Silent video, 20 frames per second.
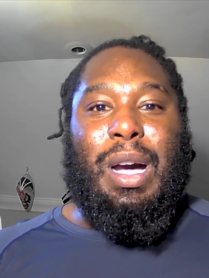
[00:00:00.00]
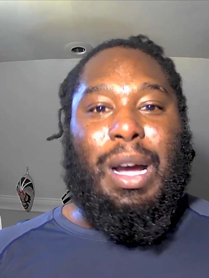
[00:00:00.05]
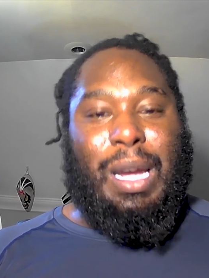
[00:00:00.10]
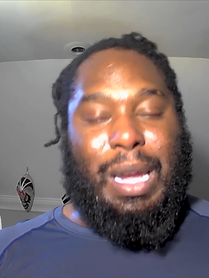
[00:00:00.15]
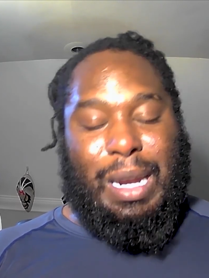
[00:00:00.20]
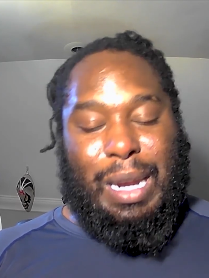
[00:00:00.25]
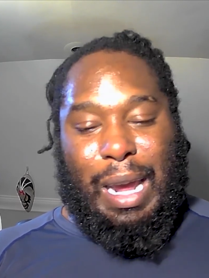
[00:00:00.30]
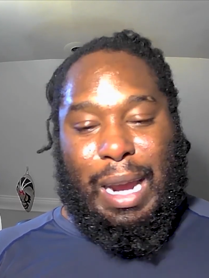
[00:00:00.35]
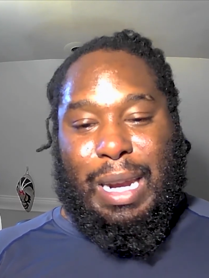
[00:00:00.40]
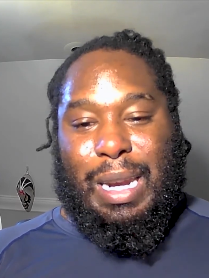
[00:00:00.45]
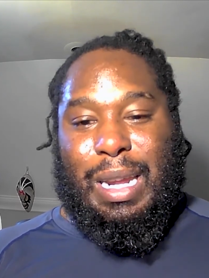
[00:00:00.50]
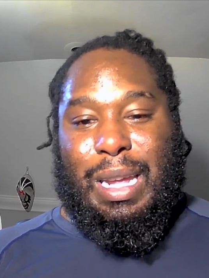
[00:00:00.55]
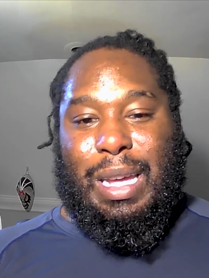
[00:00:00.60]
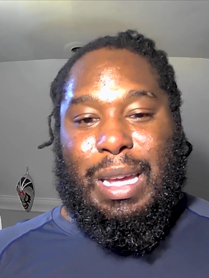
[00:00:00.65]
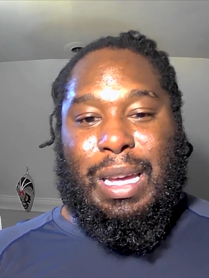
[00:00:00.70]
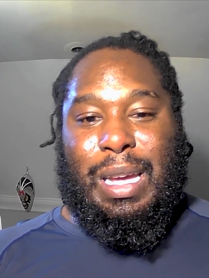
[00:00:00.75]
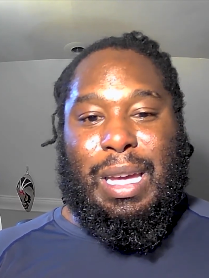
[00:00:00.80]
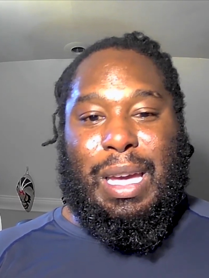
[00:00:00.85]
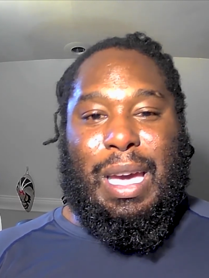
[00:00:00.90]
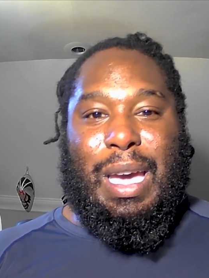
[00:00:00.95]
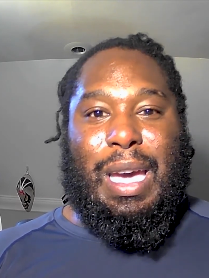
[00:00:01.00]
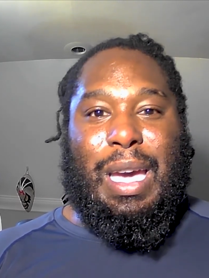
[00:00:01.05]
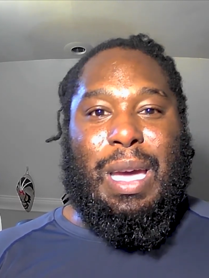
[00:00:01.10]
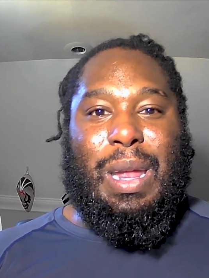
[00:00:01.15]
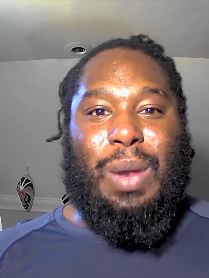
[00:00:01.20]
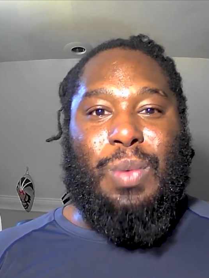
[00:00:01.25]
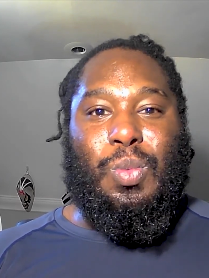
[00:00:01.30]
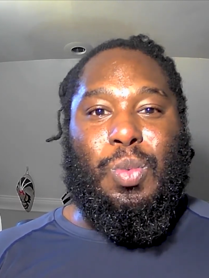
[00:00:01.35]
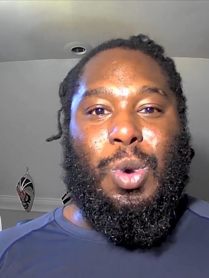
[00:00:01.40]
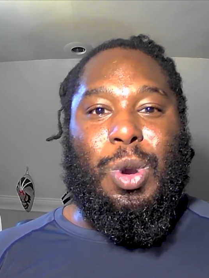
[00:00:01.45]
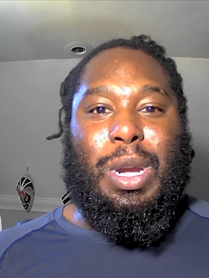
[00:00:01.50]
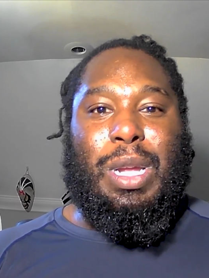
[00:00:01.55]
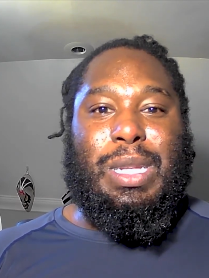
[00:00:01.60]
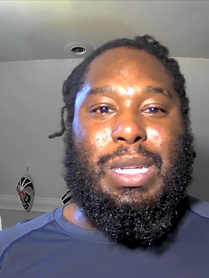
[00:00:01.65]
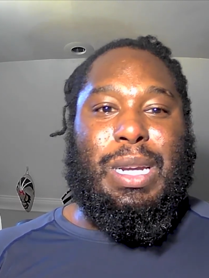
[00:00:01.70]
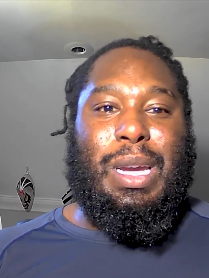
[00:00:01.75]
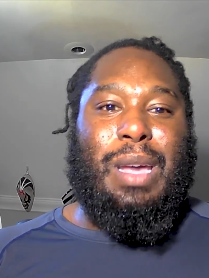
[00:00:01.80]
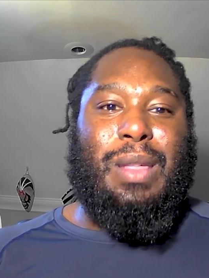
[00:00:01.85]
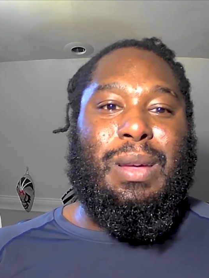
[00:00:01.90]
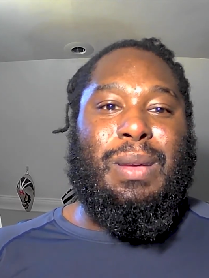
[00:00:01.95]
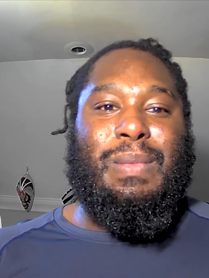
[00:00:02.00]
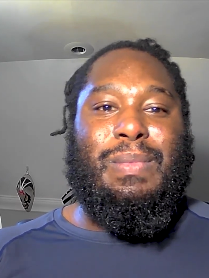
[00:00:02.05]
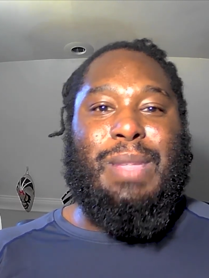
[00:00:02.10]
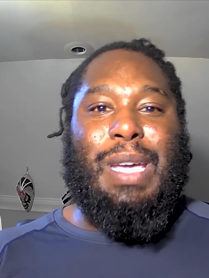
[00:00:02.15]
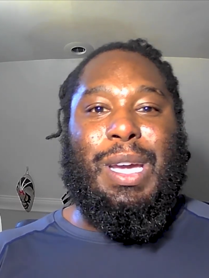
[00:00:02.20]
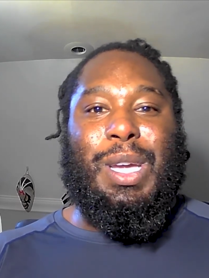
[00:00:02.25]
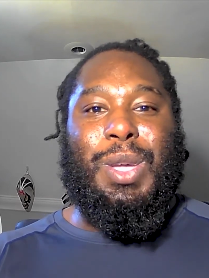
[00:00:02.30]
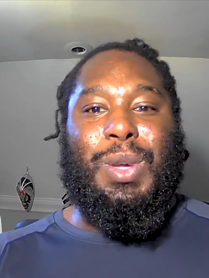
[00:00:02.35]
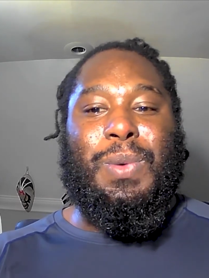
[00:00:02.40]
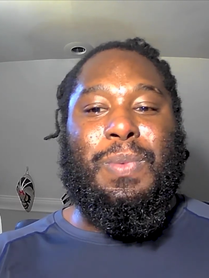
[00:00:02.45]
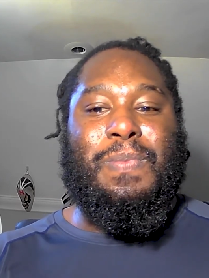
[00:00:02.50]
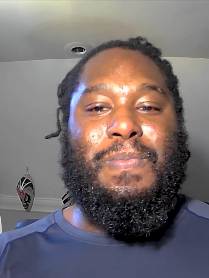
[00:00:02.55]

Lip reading: connecting and working together. Thank you.